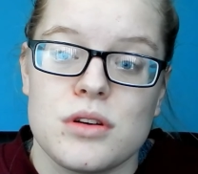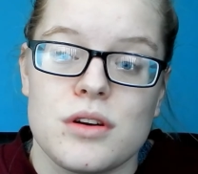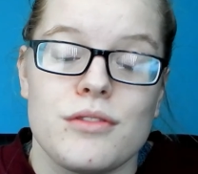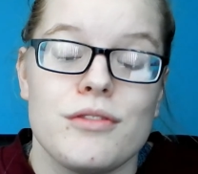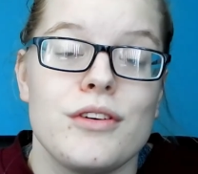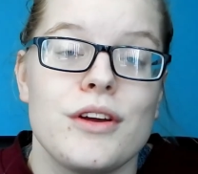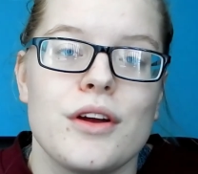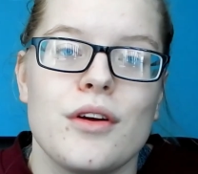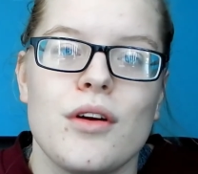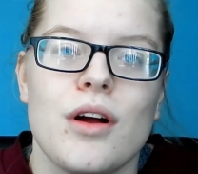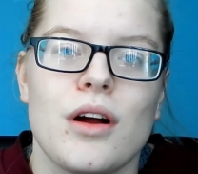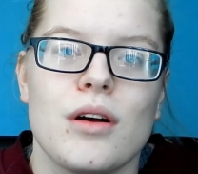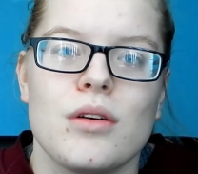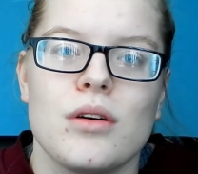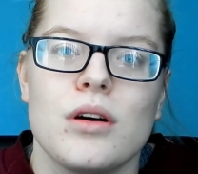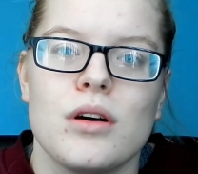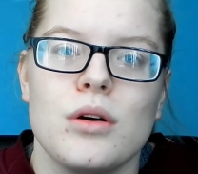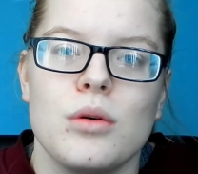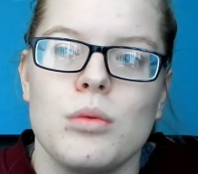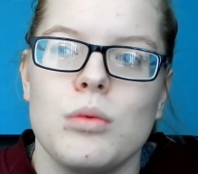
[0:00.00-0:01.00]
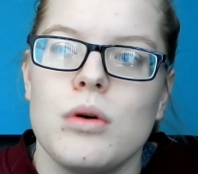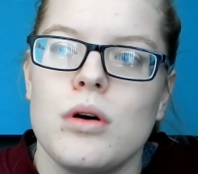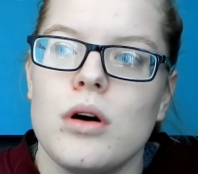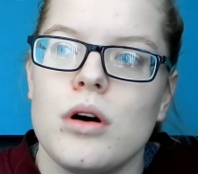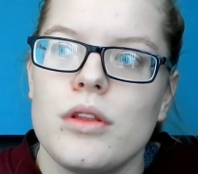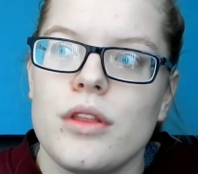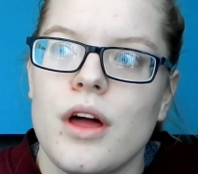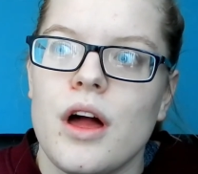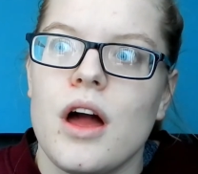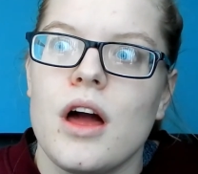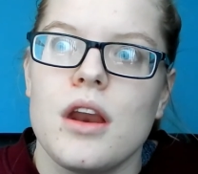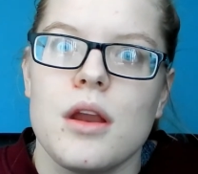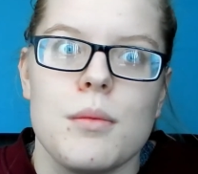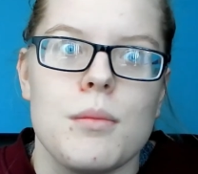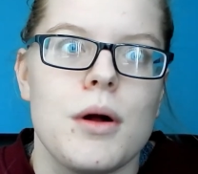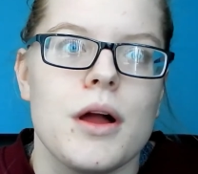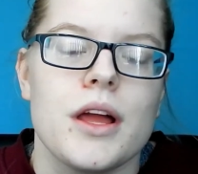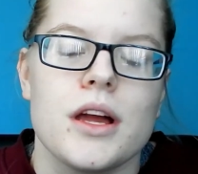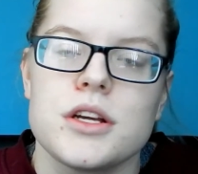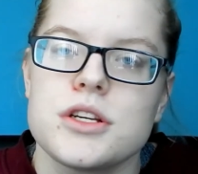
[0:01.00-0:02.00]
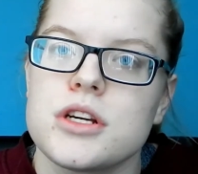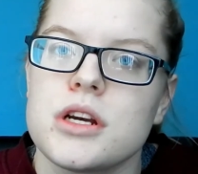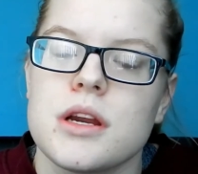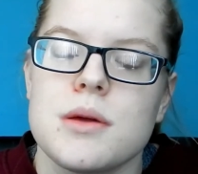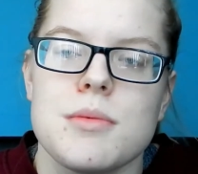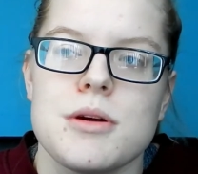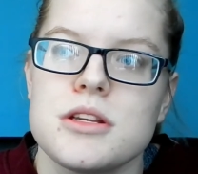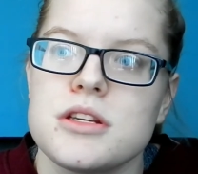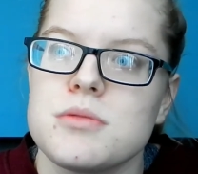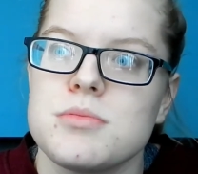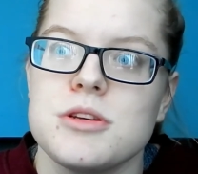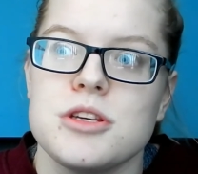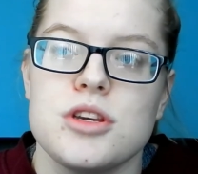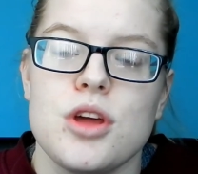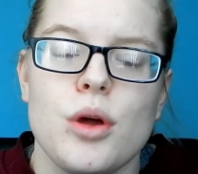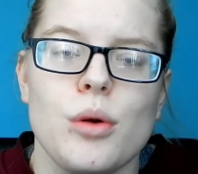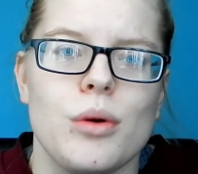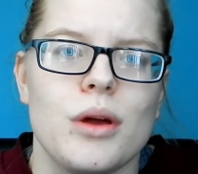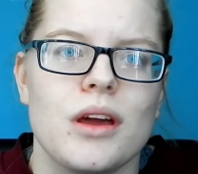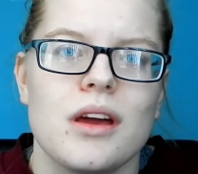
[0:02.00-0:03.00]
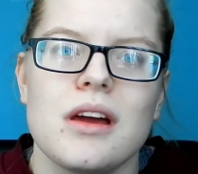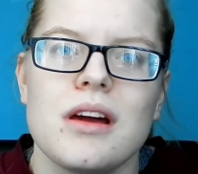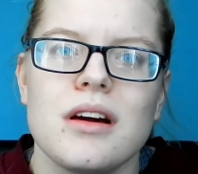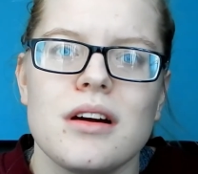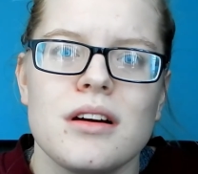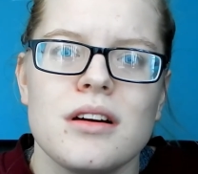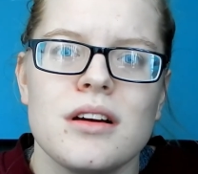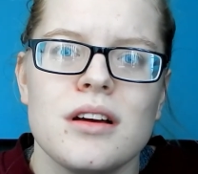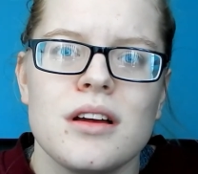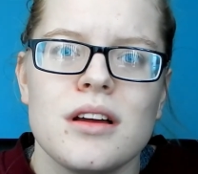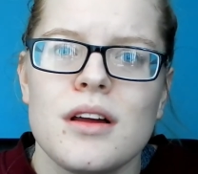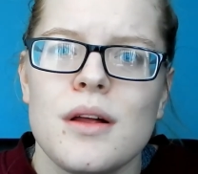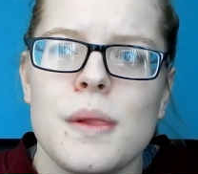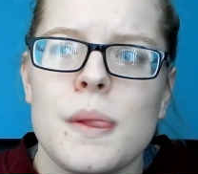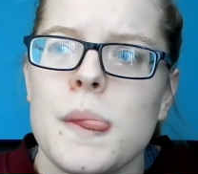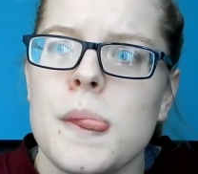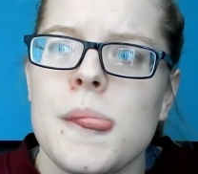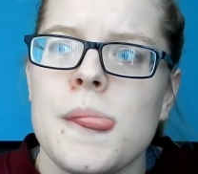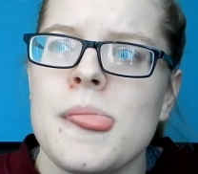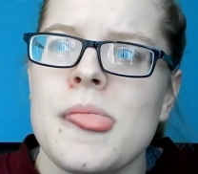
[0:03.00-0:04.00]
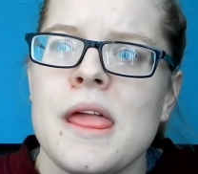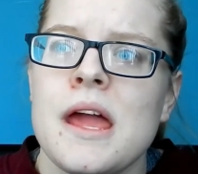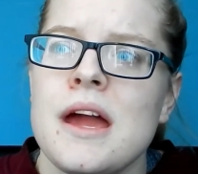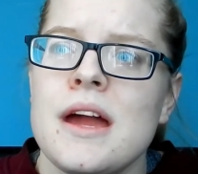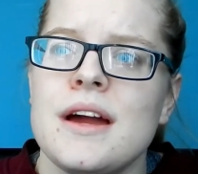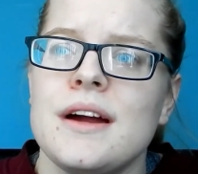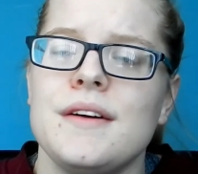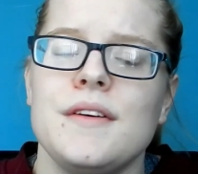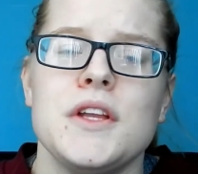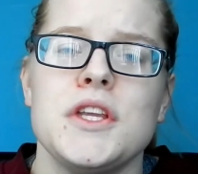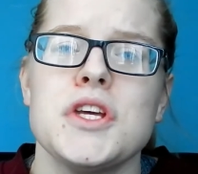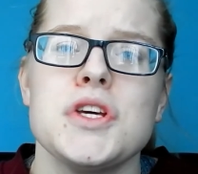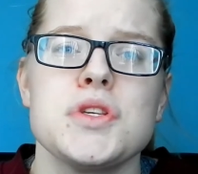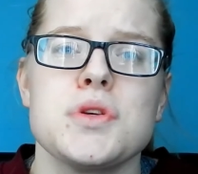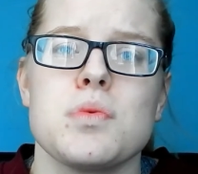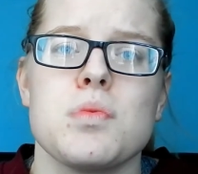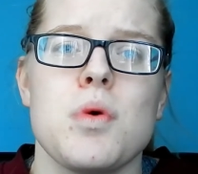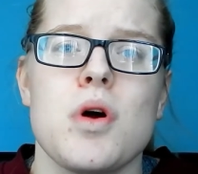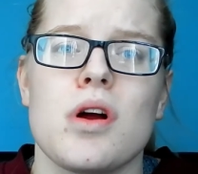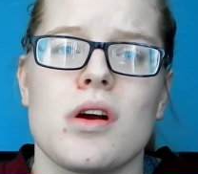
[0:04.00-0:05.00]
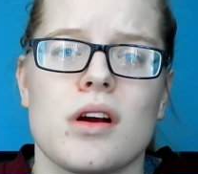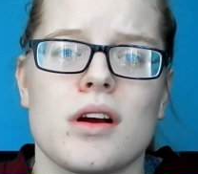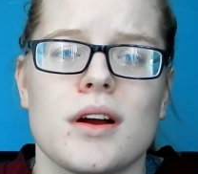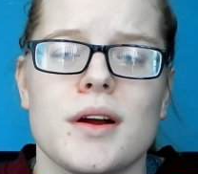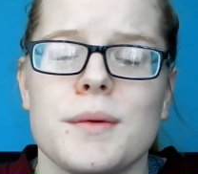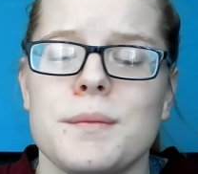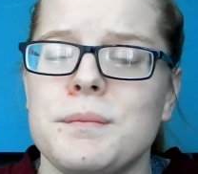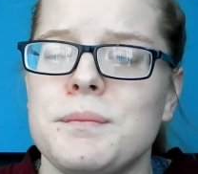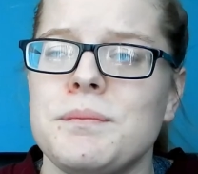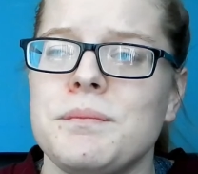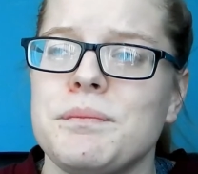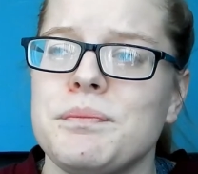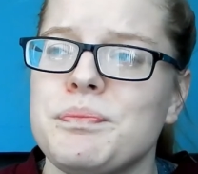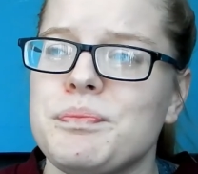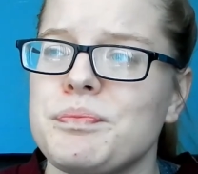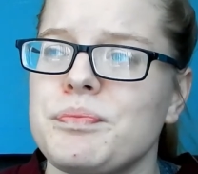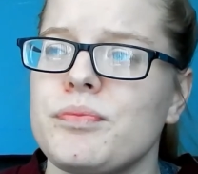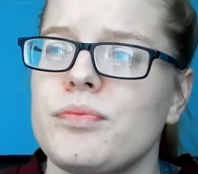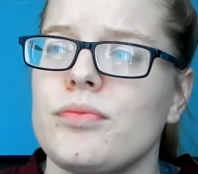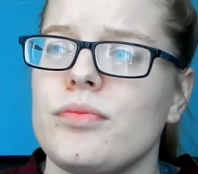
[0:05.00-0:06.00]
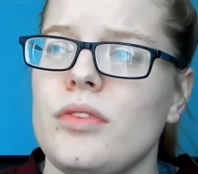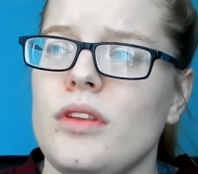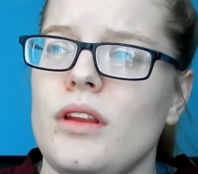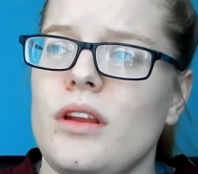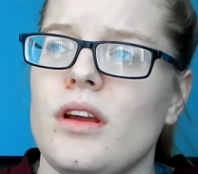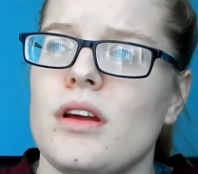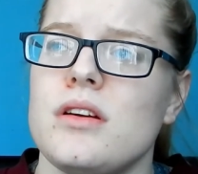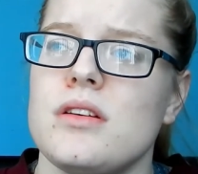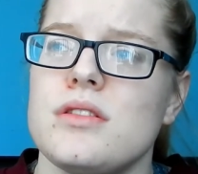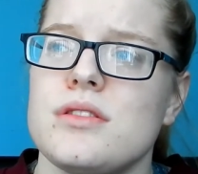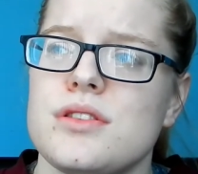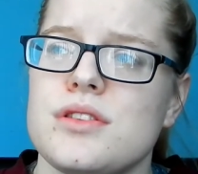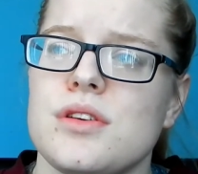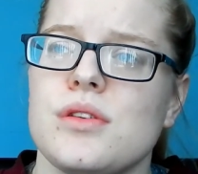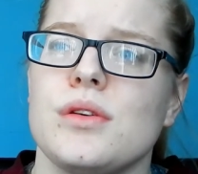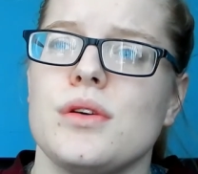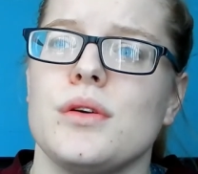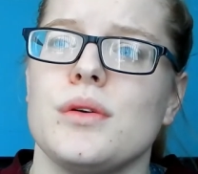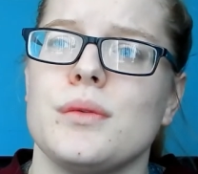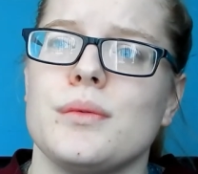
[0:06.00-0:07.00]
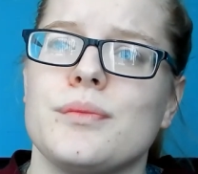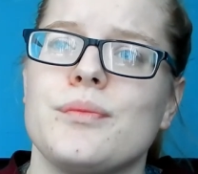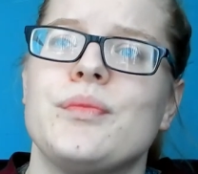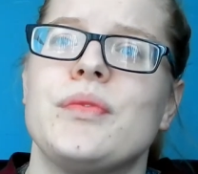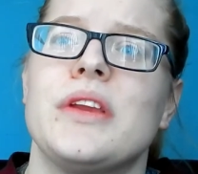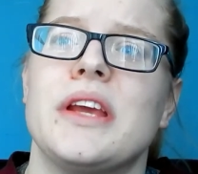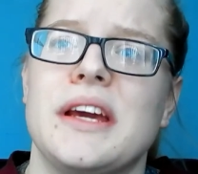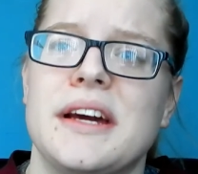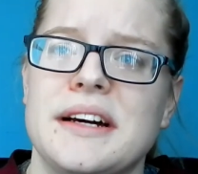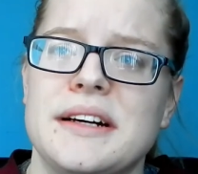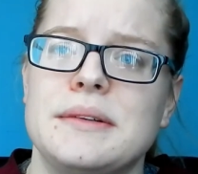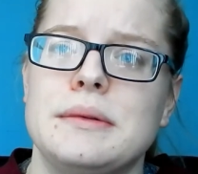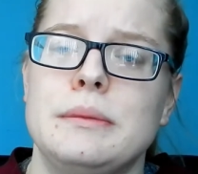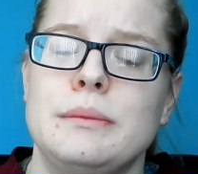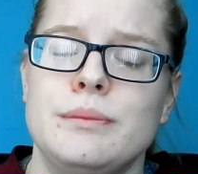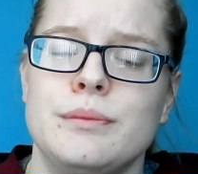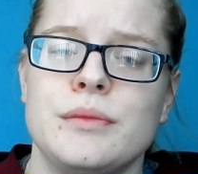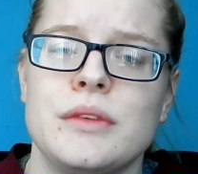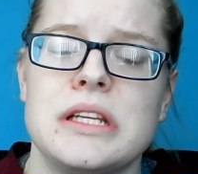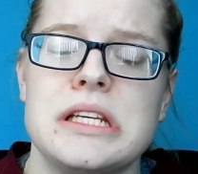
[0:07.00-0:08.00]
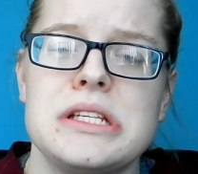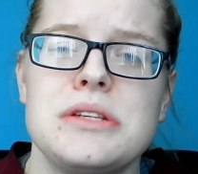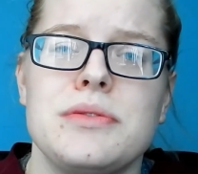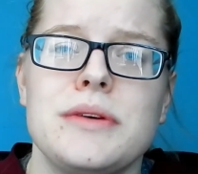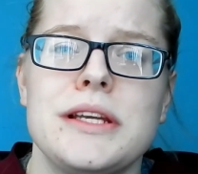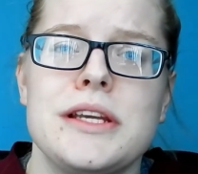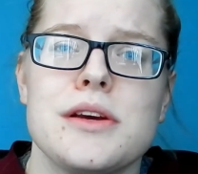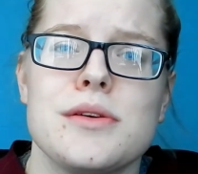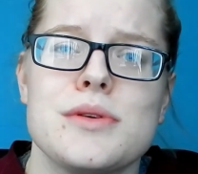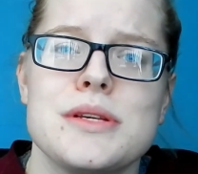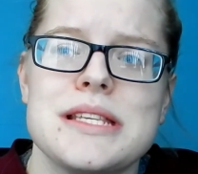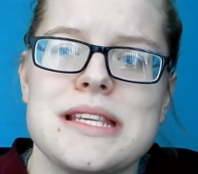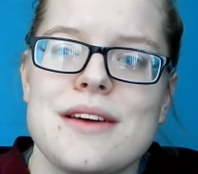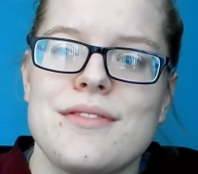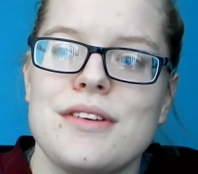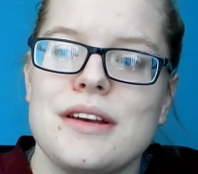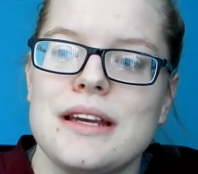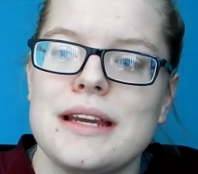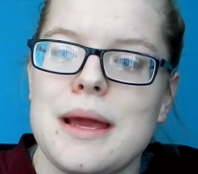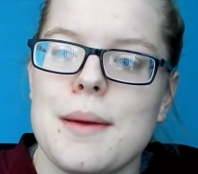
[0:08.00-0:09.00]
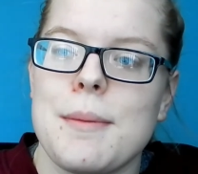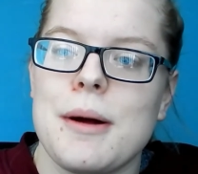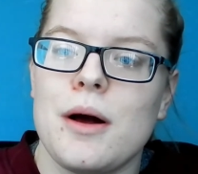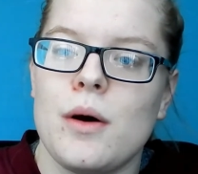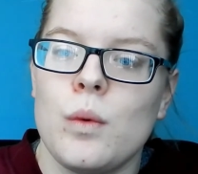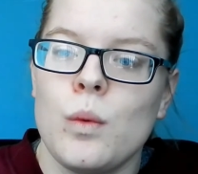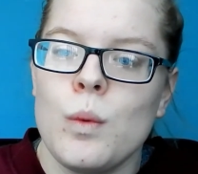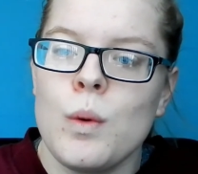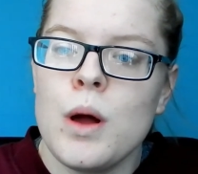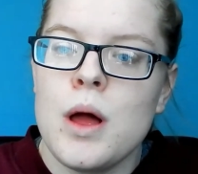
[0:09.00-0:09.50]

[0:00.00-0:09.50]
figure out, oh, what the hell am I actually meant to be doing? It doesn't work. So yeah, this video is definitely about,